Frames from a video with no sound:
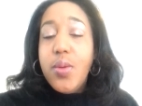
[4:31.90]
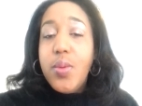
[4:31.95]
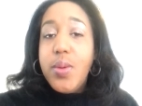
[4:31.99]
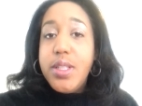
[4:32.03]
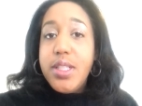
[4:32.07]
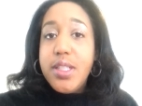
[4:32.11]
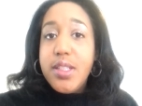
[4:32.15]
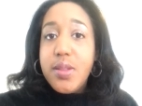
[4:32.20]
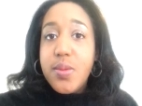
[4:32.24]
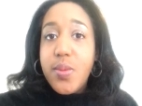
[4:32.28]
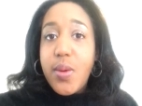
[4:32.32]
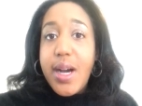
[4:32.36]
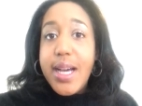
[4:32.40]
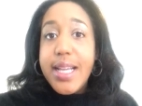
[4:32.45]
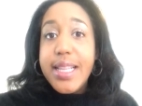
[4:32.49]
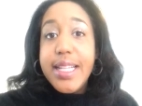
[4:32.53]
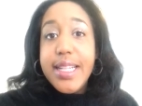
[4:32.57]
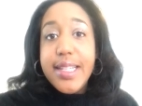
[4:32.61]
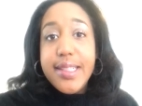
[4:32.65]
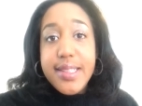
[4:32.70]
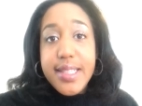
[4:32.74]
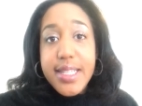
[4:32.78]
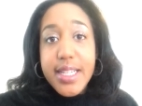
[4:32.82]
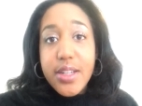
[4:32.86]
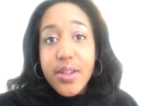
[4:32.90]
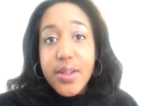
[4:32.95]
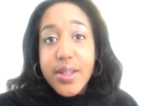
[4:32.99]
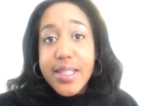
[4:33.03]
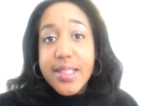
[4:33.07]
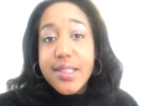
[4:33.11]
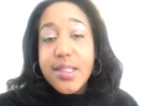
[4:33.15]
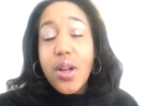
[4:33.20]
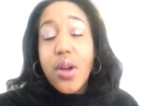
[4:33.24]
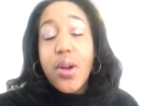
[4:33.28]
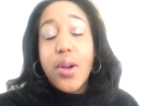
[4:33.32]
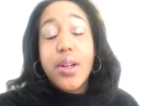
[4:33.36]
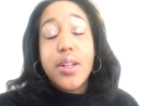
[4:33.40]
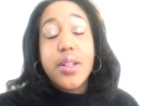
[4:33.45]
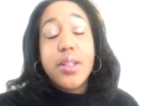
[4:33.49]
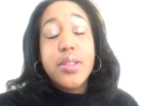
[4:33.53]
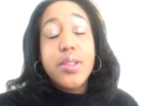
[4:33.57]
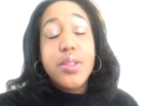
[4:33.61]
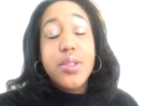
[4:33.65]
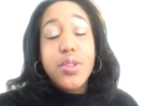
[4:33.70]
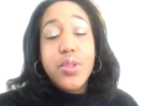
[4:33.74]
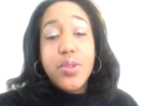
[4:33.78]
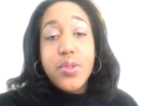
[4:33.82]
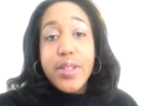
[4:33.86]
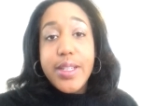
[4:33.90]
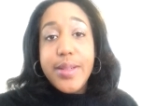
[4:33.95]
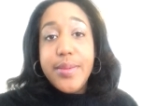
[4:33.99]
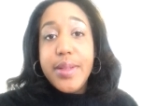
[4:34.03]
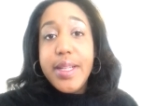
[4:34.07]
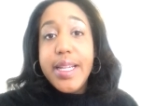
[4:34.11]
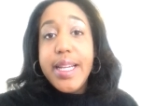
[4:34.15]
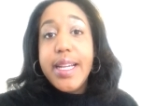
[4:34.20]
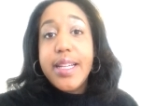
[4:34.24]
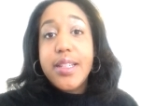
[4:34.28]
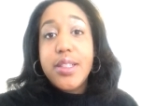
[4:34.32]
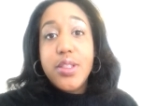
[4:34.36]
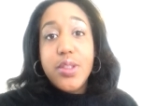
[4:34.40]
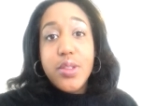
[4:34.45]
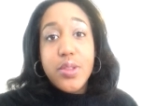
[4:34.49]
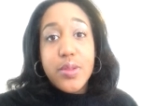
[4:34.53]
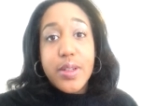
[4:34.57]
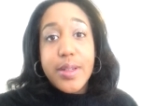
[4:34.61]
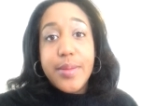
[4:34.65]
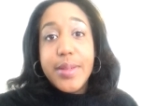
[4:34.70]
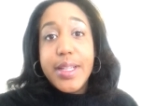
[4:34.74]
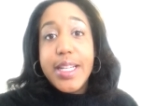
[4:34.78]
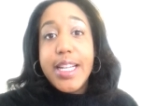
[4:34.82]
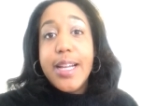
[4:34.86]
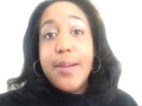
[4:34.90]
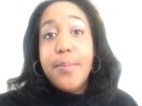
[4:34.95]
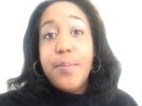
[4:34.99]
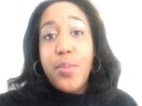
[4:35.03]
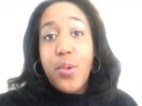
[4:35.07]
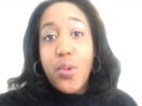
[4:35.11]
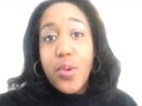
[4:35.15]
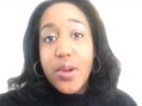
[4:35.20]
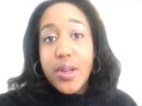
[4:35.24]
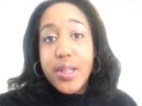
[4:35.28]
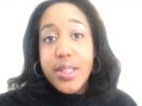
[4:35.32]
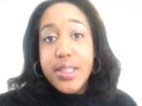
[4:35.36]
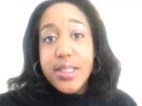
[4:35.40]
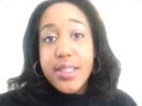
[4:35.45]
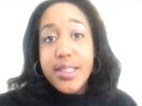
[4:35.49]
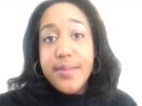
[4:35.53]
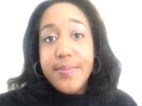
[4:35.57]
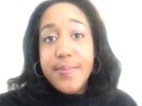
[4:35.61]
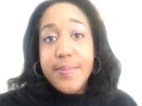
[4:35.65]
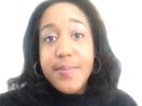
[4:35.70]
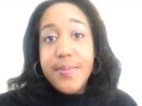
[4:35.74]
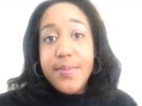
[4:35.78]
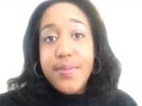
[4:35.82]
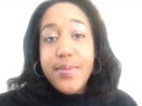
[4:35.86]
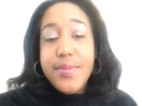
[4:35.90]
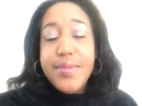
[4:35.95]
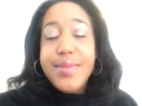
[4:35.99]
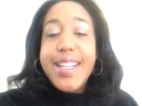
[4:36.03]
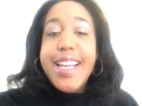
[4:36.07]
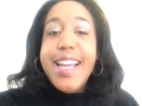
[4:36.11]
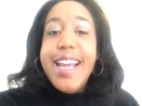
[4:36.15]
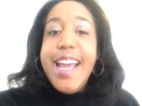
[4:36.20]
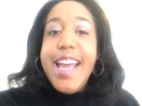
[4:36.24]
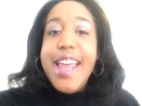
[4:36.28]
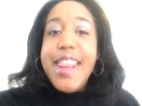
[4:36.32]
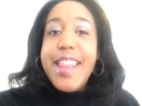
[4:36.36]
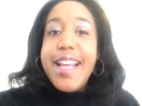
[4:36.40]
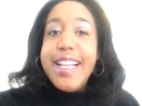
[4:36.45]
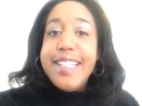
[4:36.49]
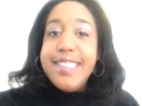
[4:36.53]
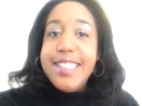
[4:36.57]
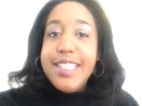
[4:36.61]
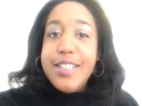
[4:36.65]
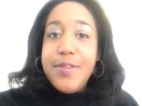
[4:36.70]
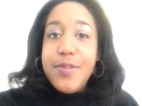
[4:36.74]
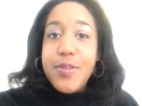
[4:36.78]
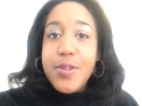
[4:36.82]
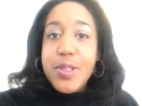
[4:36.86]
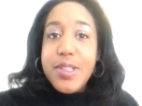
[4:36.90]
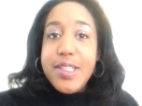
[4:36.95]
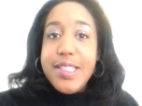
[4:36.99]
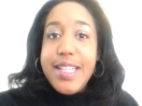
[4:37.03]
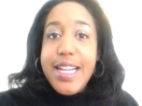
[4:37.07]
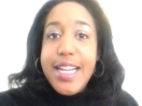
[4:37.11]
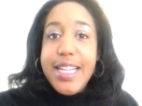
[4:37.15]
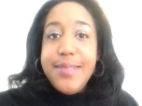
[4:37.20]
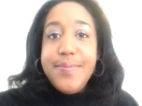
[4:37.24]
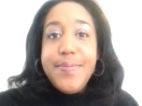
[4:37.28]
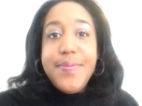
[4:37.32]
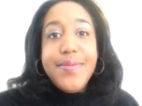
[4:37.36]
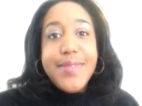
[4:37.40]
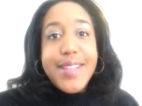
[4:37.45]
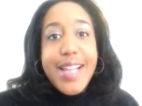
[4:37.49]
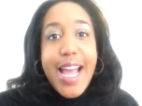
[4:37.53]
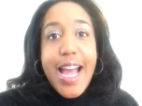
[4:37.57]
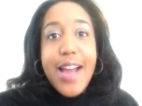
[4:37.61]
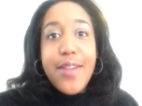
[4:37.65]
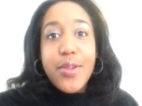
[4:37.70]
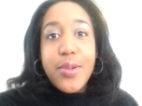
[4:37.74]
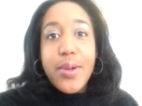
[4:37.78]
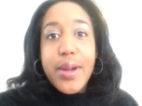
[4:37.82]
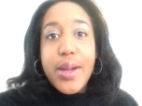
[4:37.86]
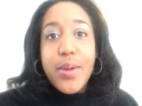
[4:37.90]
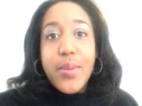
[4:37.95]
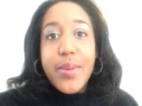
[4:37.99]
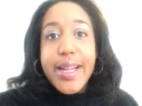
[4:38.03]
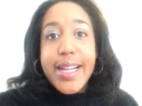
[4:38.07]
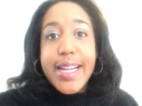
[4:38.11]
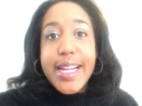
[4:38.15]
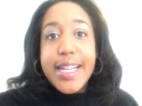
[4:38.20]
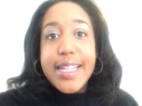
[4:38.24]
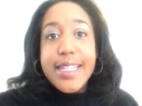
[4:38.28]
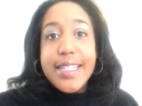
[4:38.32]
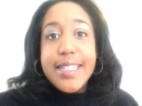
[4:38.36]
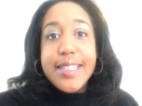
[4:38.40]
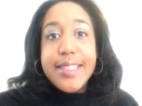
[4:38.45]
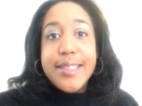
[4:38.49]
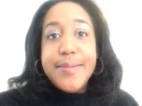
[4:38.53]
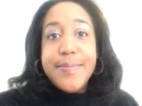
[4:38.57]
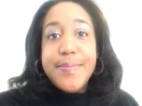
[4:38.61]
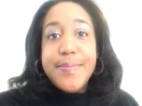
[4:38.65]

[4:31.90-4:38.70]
which is why these hearings are extremely, extremely important. That's it for today. Have a great weekend.